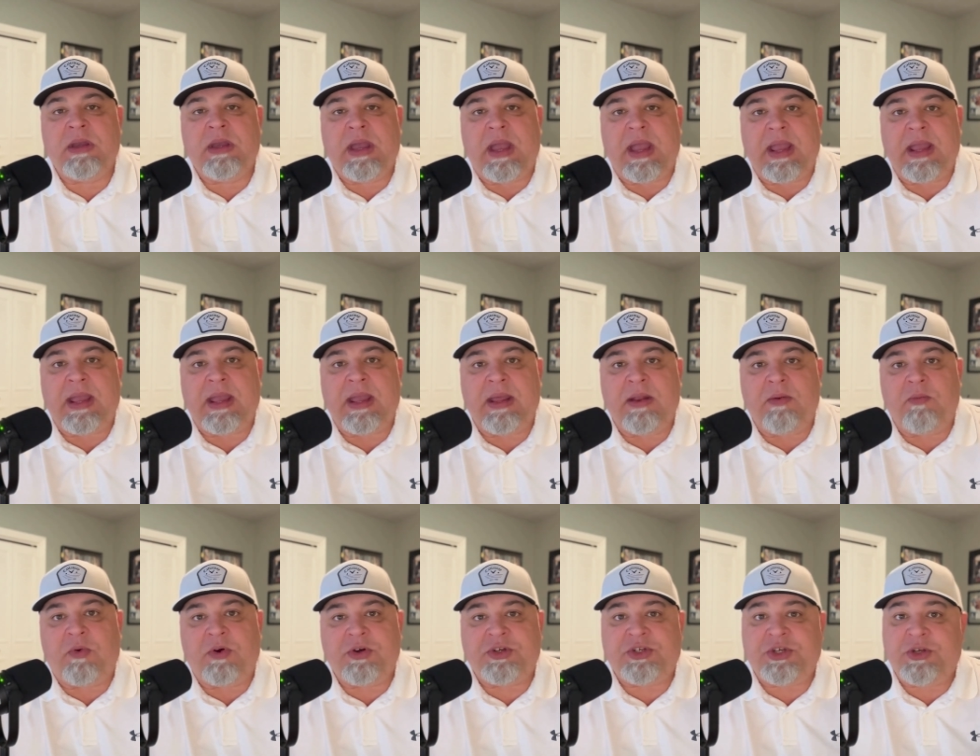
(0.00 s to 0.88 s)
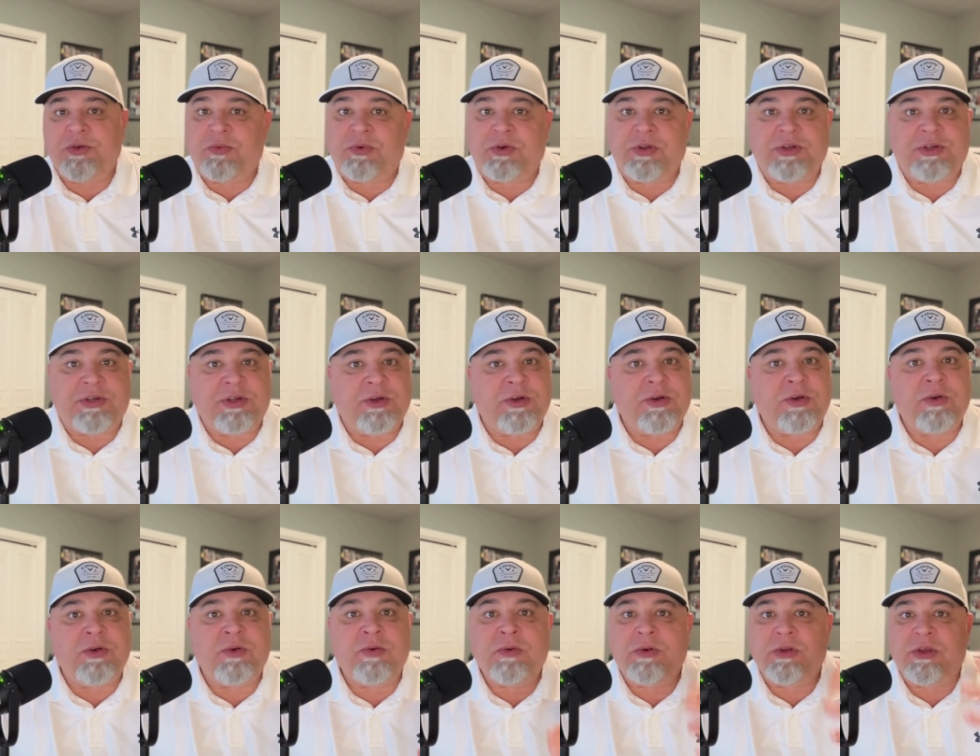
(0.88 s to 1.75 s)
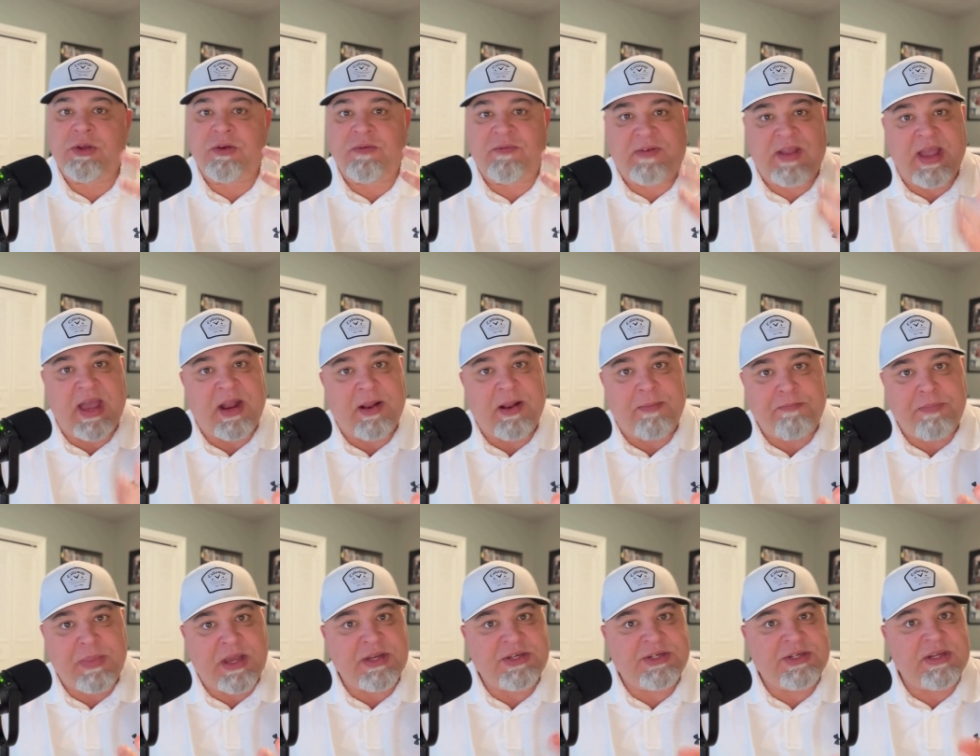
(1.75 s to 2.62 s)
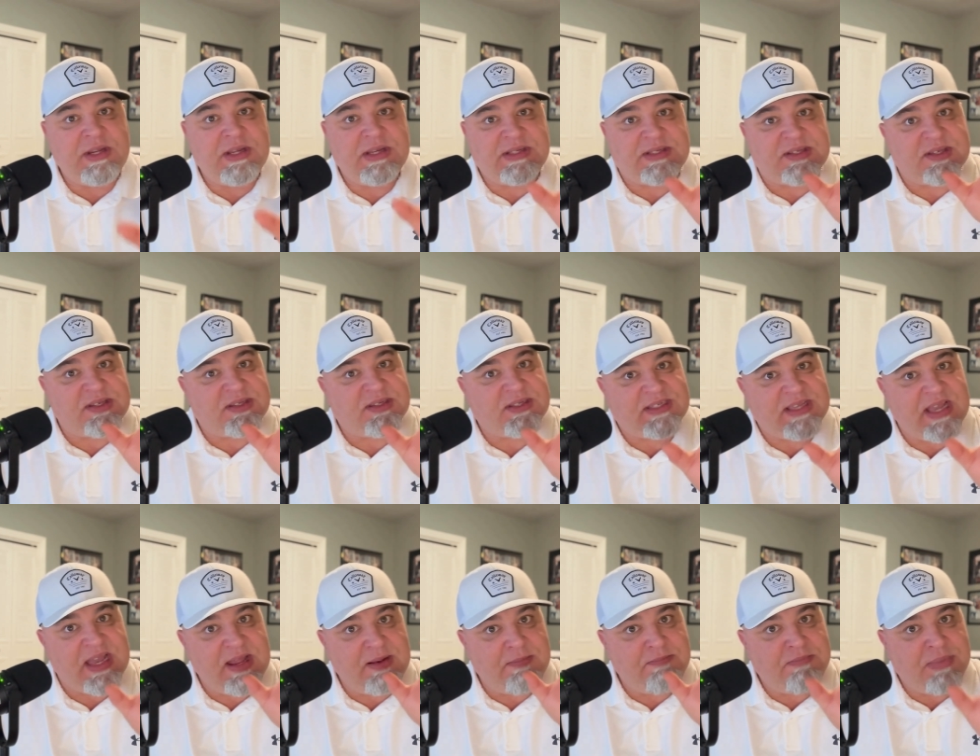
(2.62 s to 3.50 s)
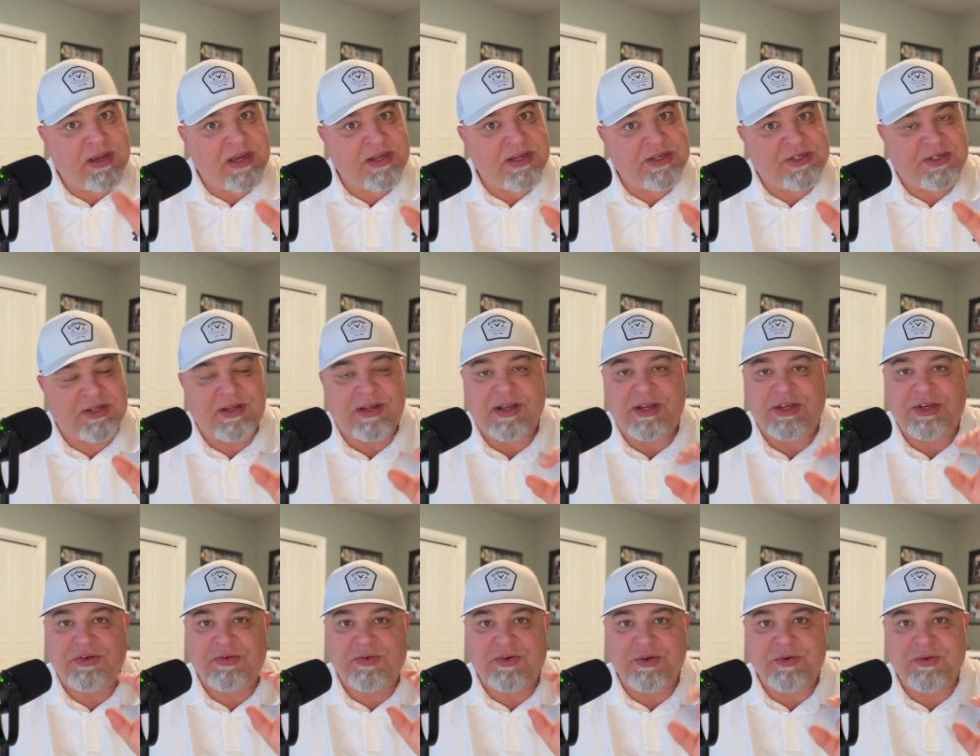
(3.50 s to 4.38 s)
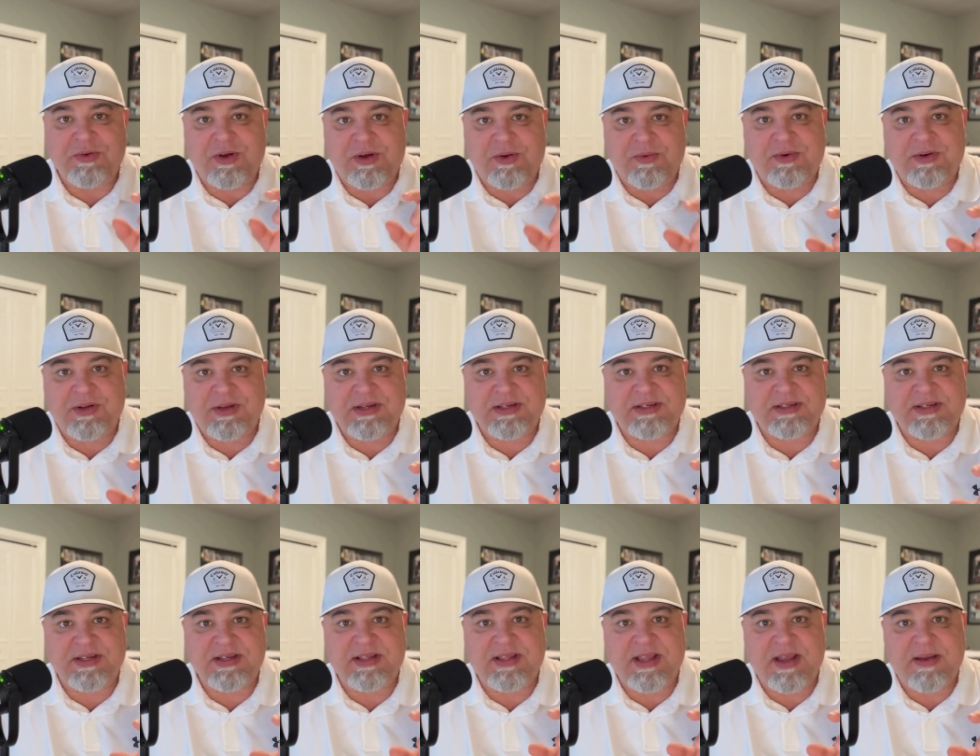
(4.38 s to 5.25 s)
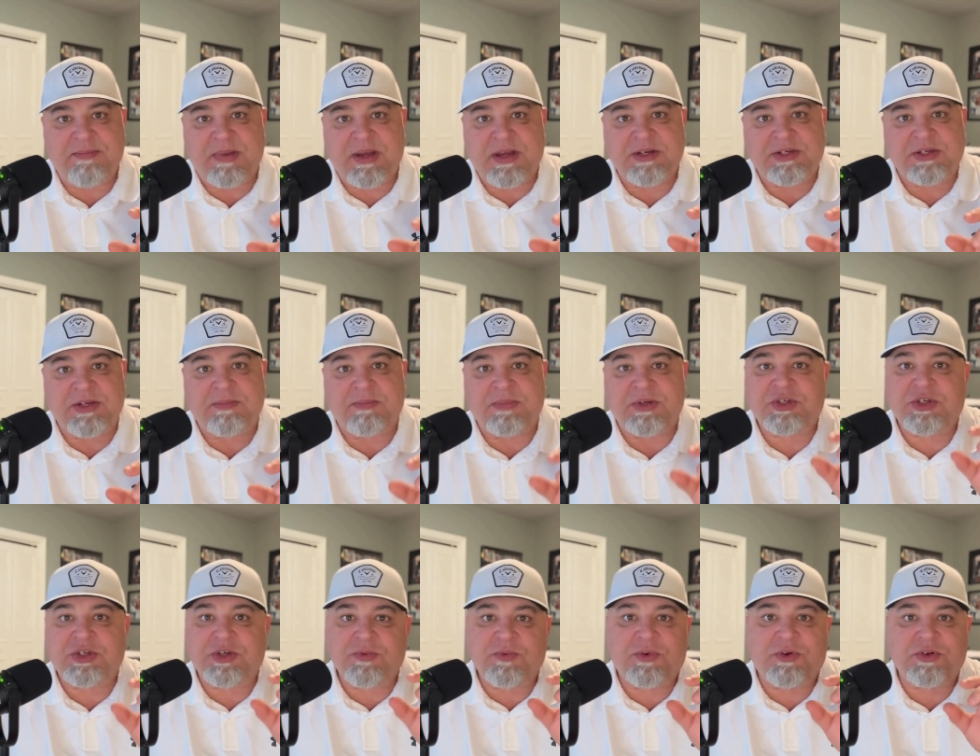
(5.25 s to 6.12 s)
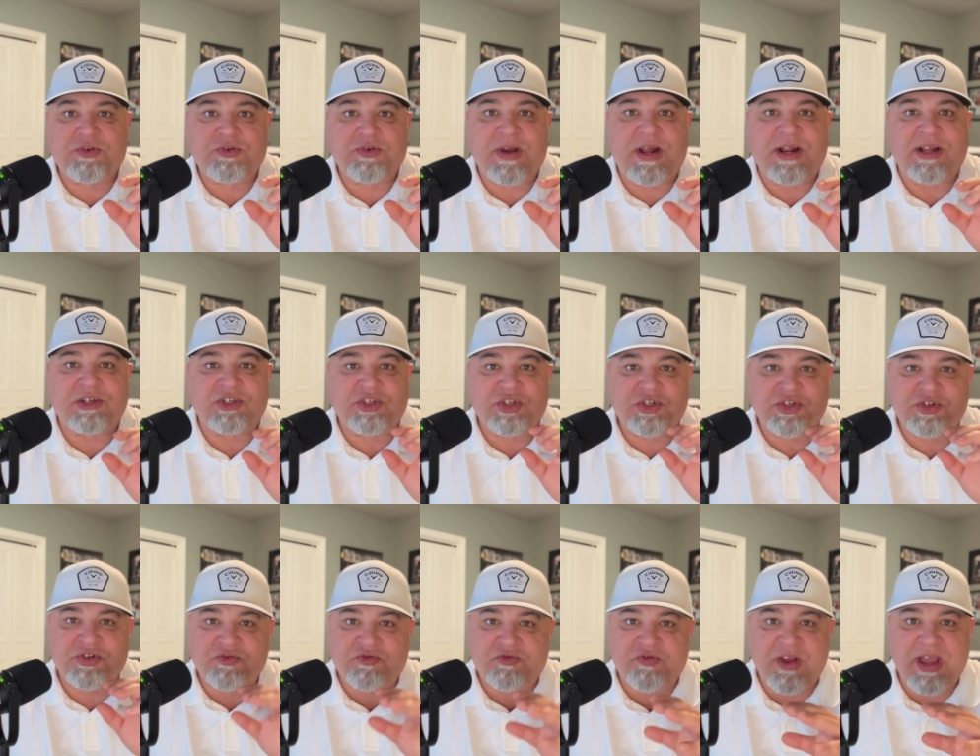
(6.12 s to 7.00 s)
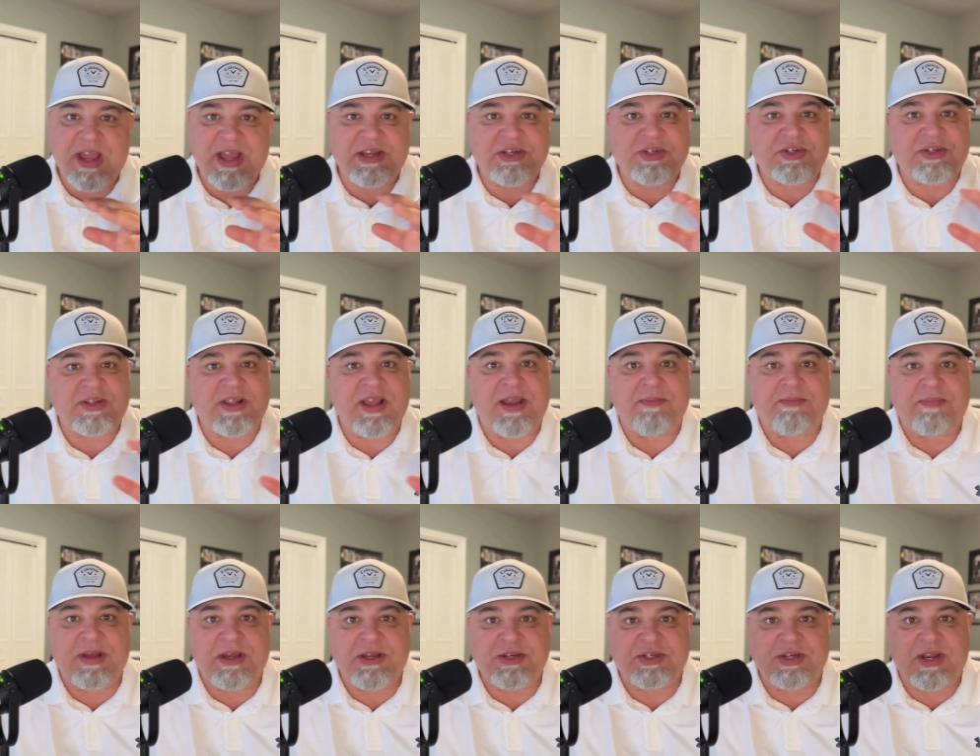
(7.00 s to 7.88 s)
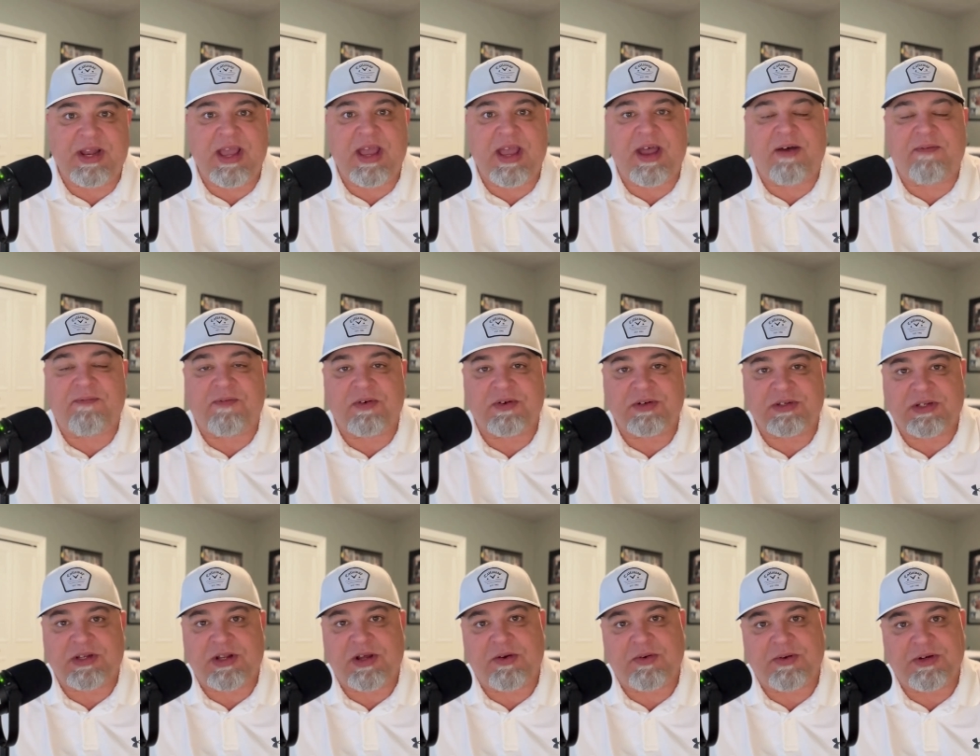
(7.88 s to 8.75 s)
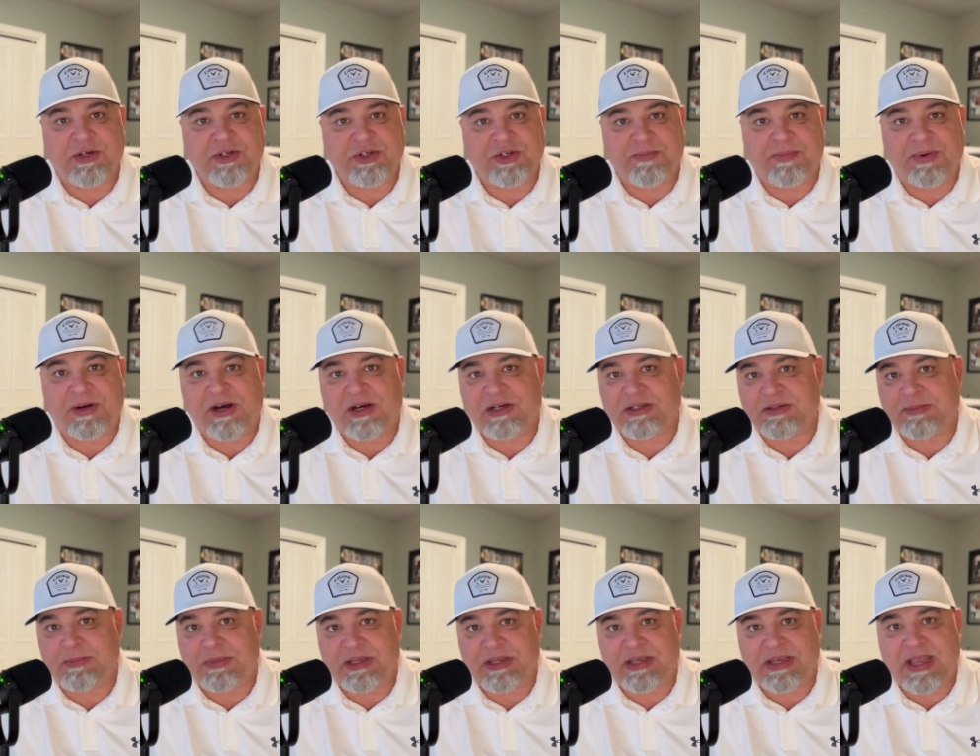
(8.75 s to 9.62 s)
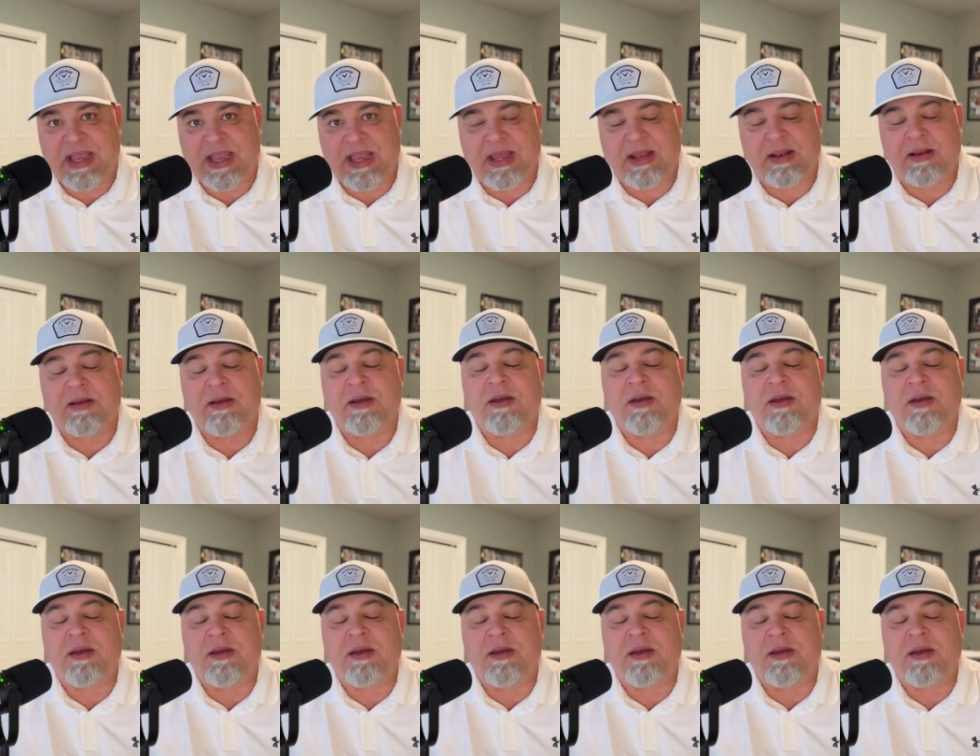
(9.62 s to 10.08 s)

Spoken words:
And what you want to do, you've got a budget. It's a set budget, and you do not want to exceed that budget, but you want to try to stretch that budget out for as long as you possibly can.